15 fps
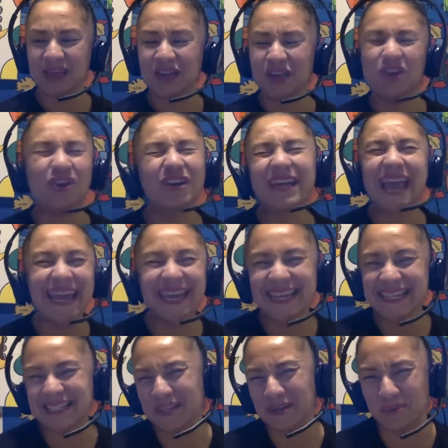Your cake
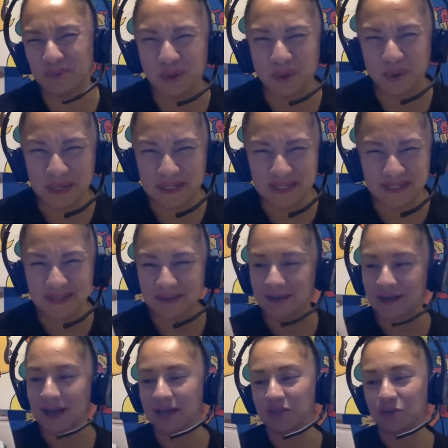isn't ruined,
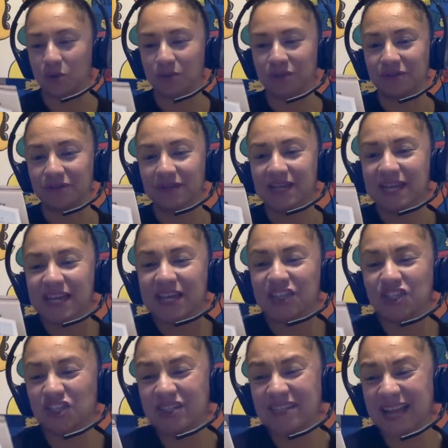I told her. It
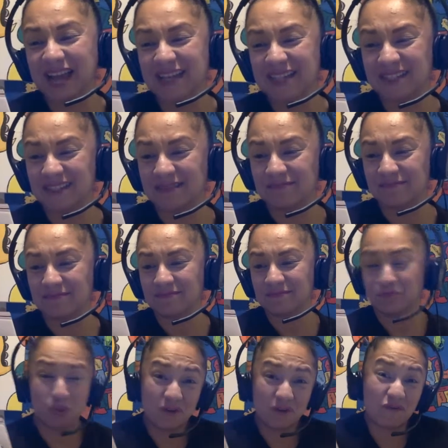just has
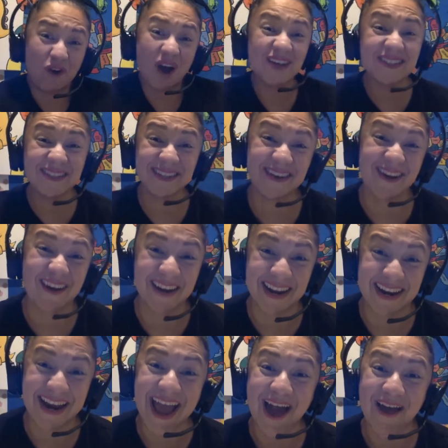more frosting on
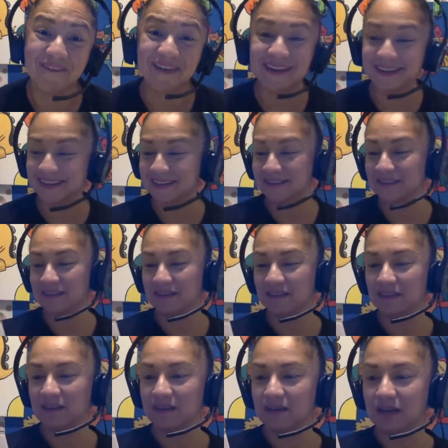it now.
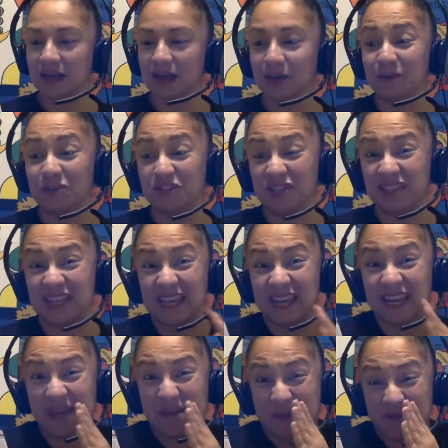I was just
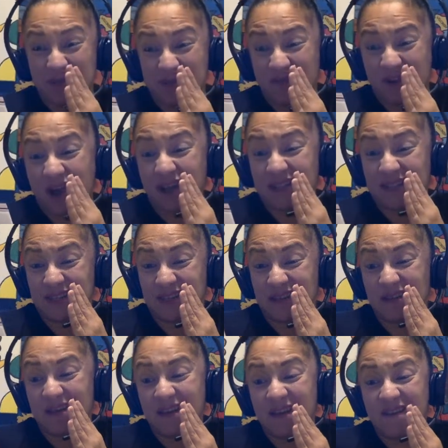kidding about the frosting.
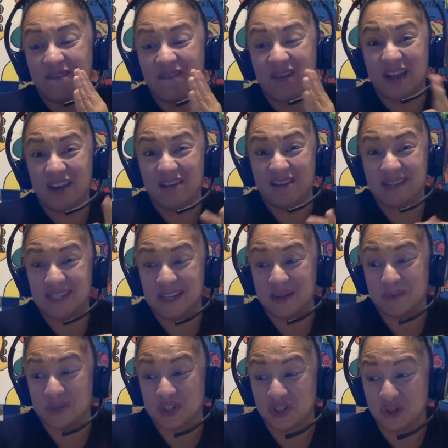Fire
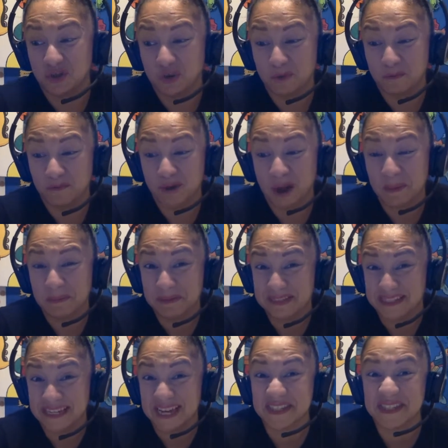extinguisher goop probably
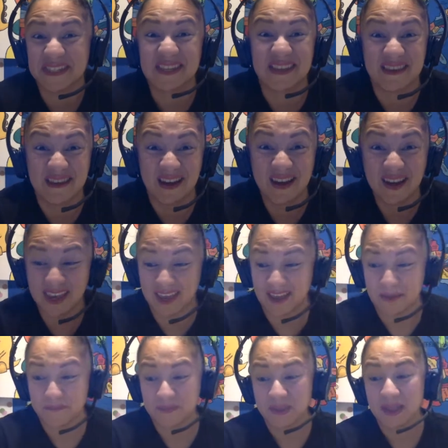tastes yucky.
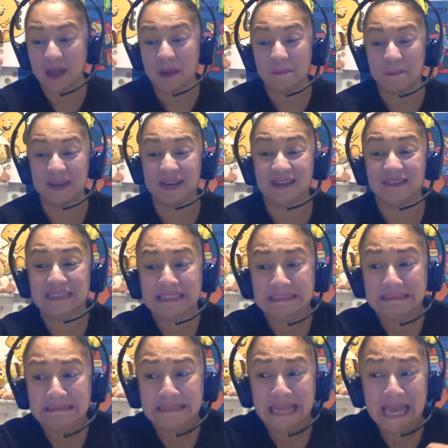But
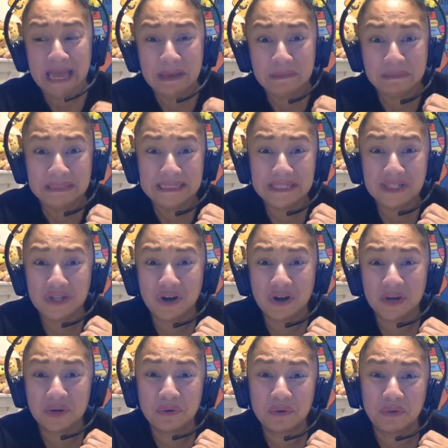Emily
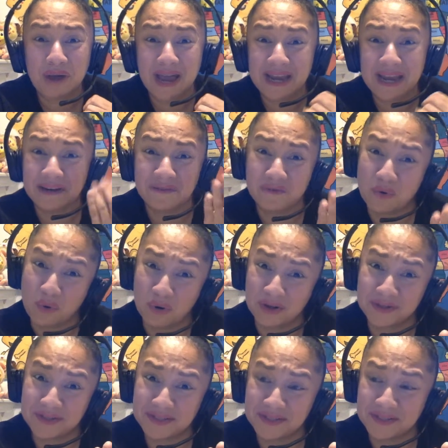started crying, of
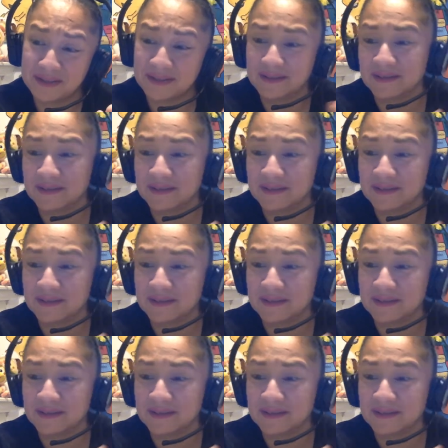course.